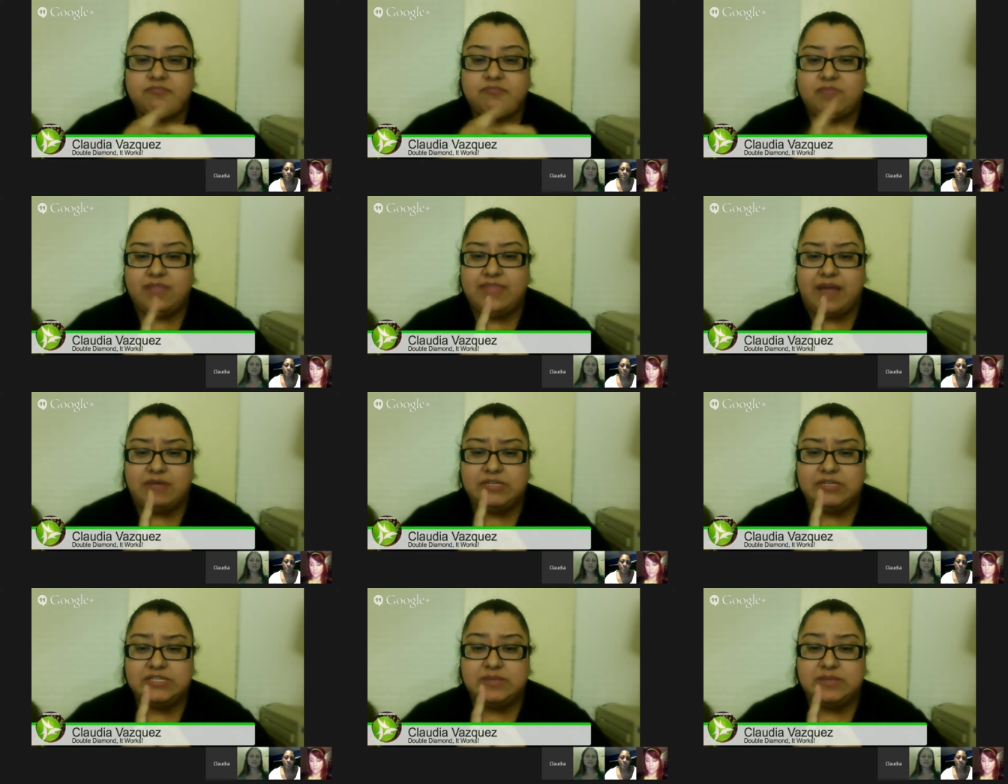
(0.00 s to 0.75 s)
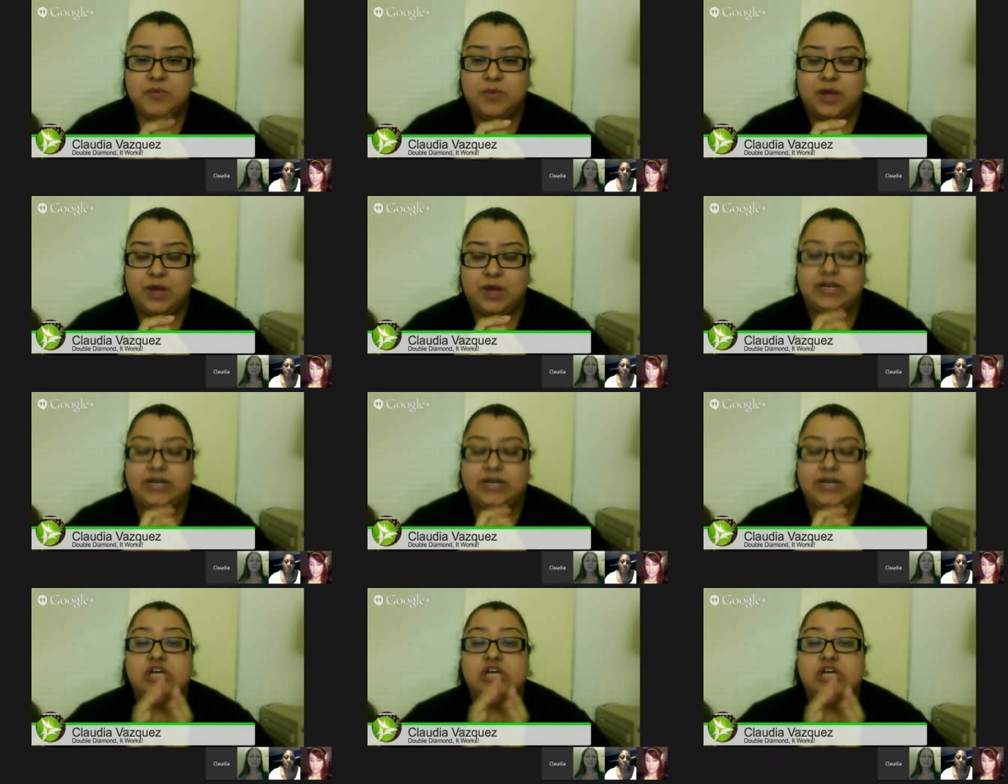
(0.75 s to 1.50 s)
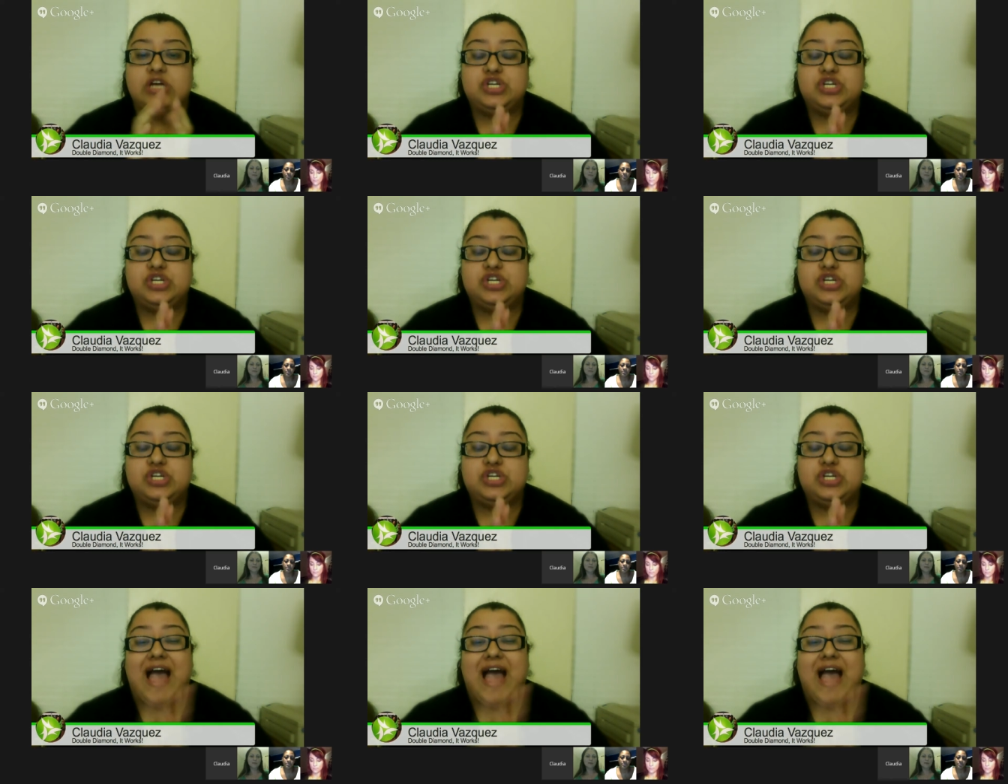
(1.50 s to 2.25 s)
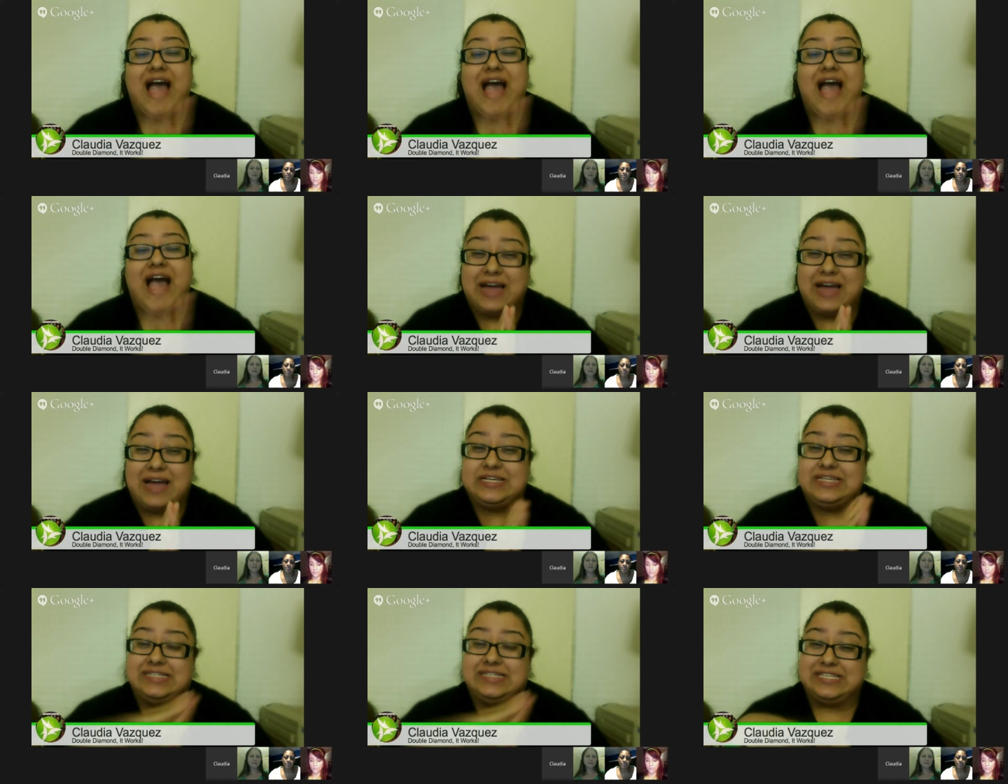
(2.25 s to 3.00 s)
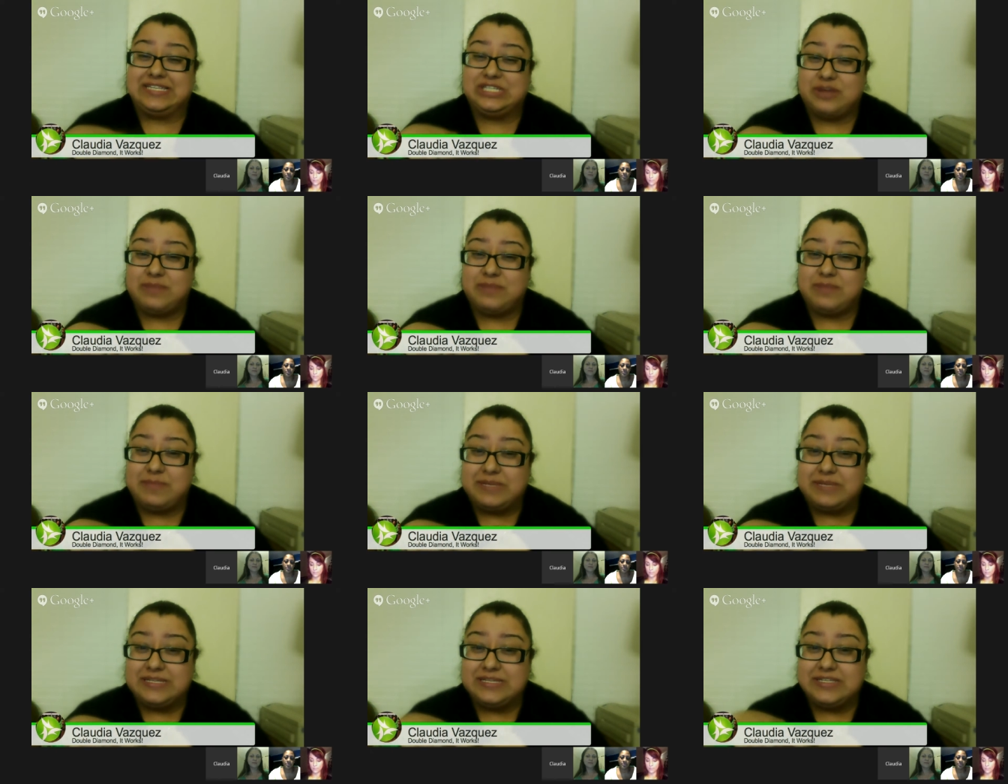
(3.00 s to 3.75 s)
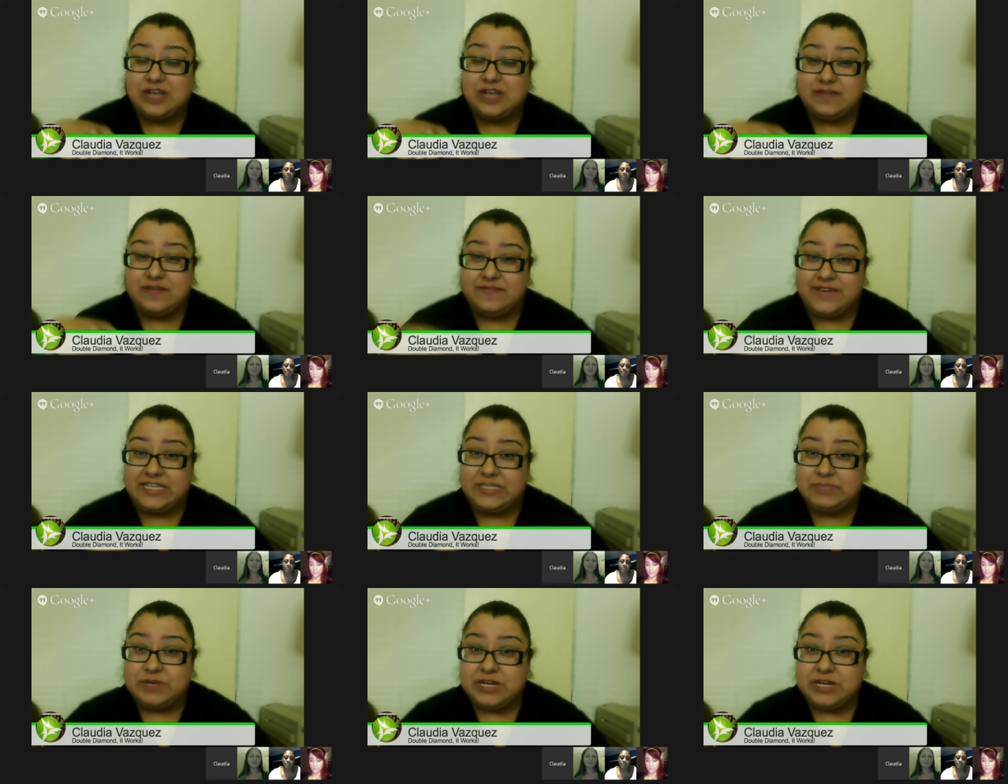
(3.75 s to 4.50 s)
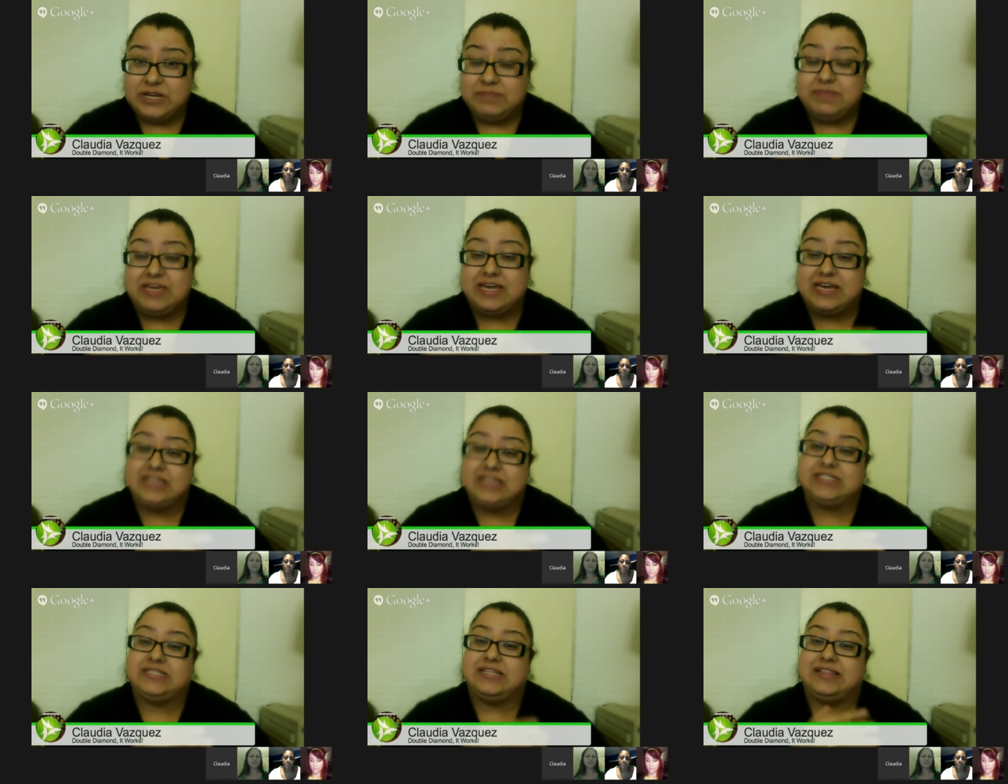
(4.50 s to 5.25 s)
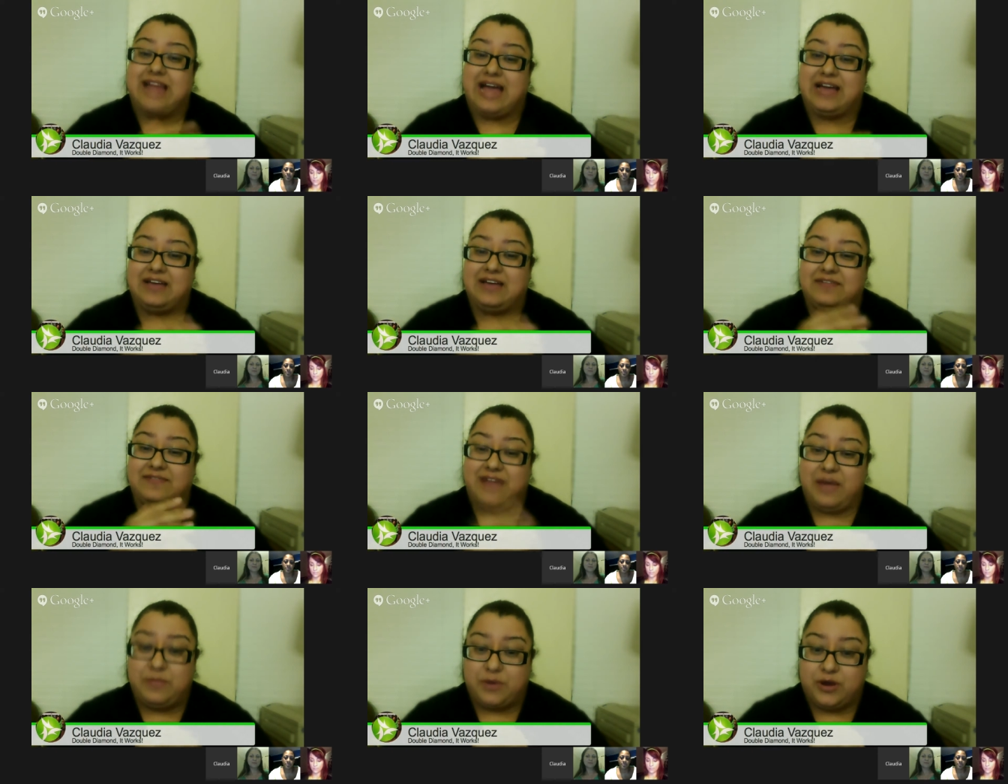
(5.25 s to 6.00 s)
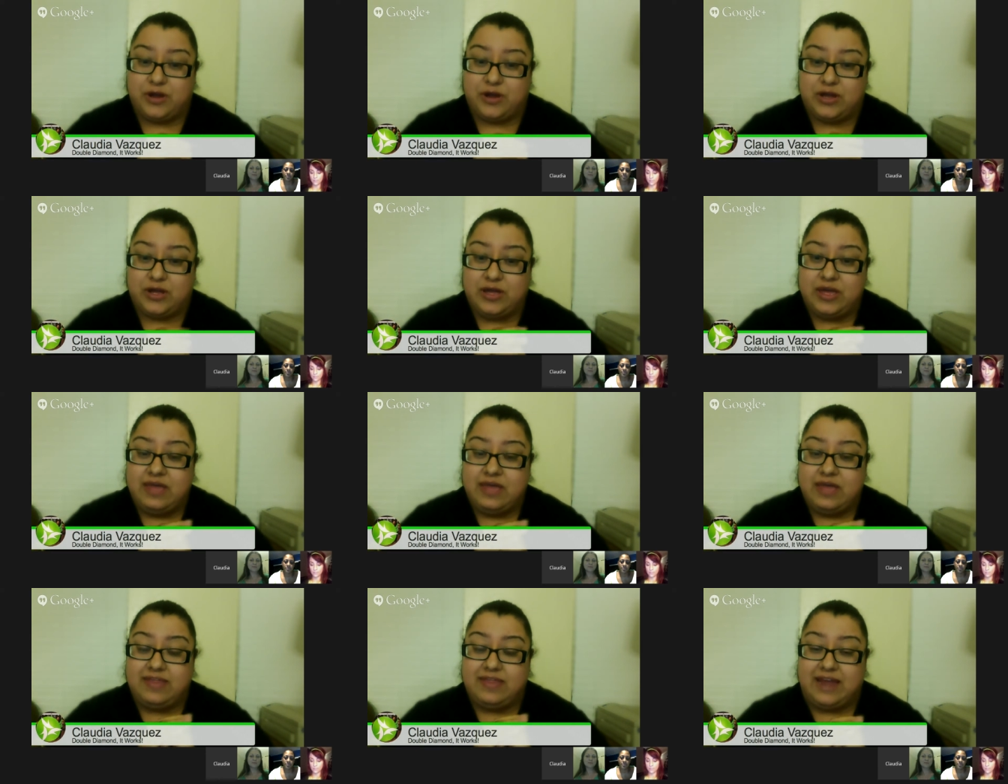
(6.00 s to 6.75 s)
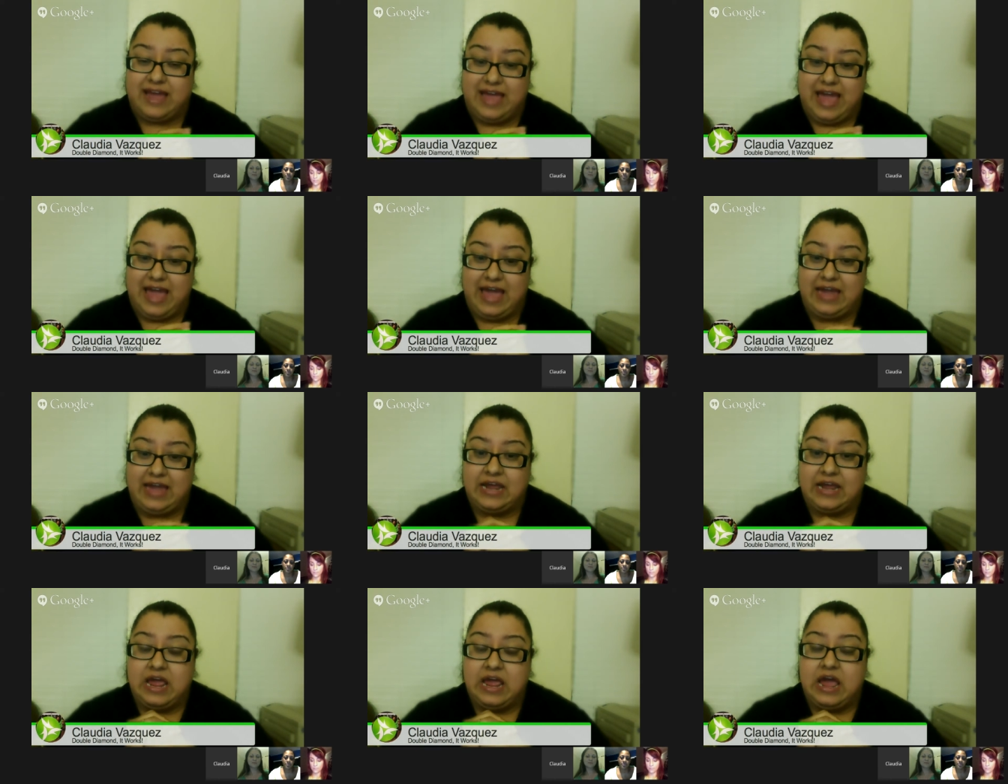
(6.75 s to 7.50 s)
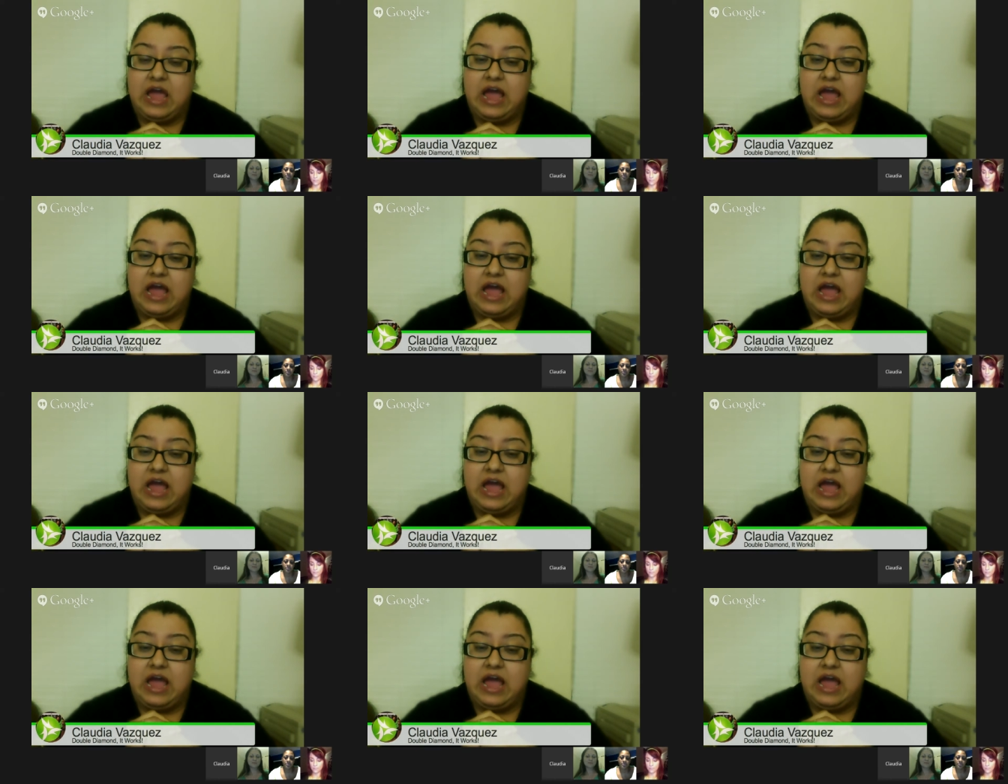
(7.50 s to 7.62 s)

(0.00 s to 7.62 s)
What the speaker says: That was number one. Two, I actually did start my business on Facebook because the lack of network that I had.